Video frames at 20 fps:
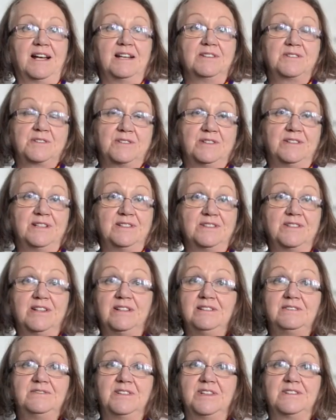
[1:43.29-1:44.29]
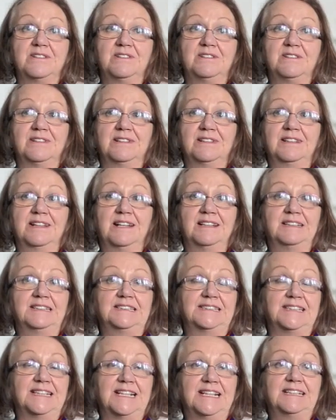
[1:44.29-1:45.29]
I saw on television during
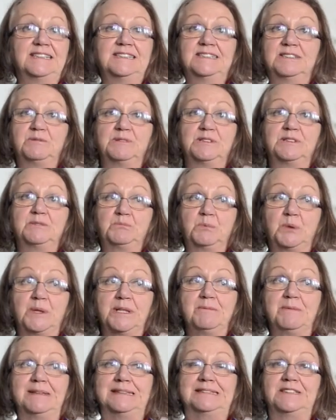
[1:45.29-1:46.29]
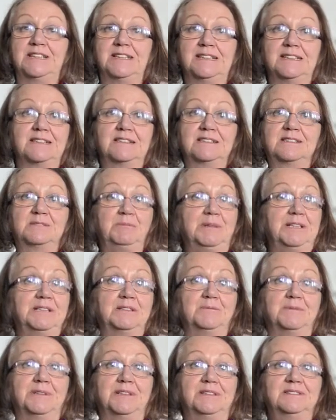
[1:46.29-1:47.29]
Kegs and Eggs was pretty much
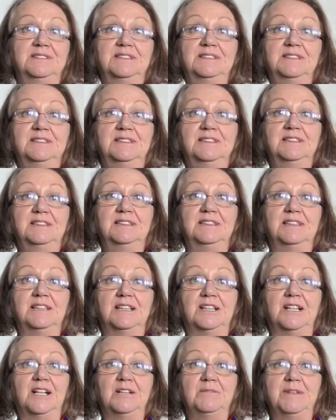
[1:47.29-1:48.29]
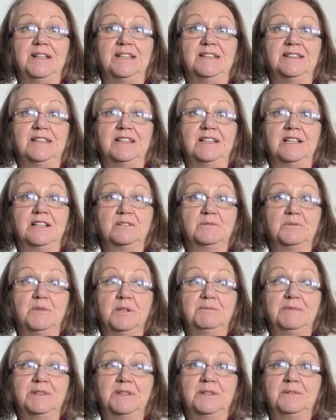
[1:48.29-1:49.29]
inexplicable. The young
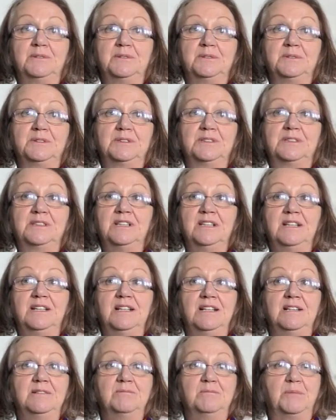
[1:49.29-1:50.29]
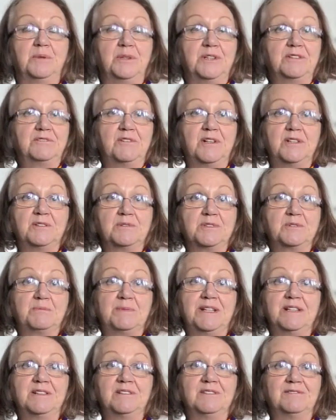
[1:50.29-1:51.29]
woman whose boyfriend was
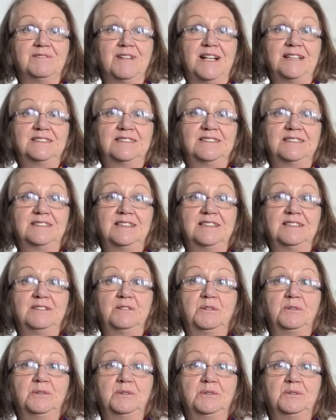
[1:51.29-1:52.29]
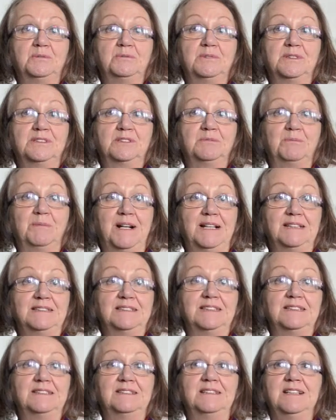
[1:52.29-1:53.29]
being arrested, who
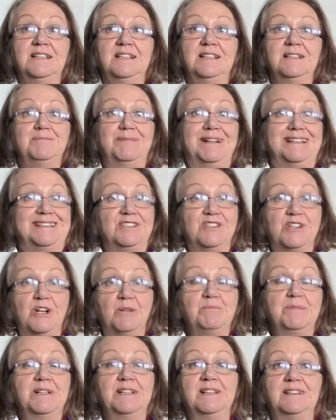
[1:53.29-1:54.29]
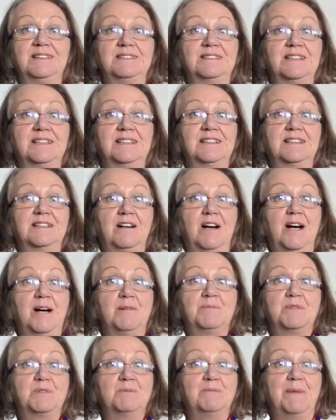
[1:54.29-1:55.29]
responded by jumping onto the
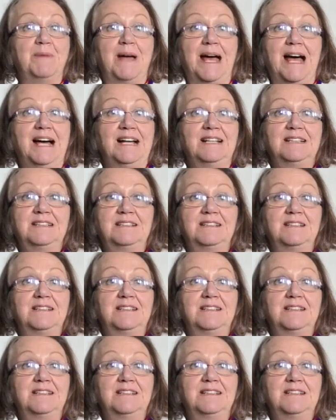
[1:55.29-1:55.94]
cop's back.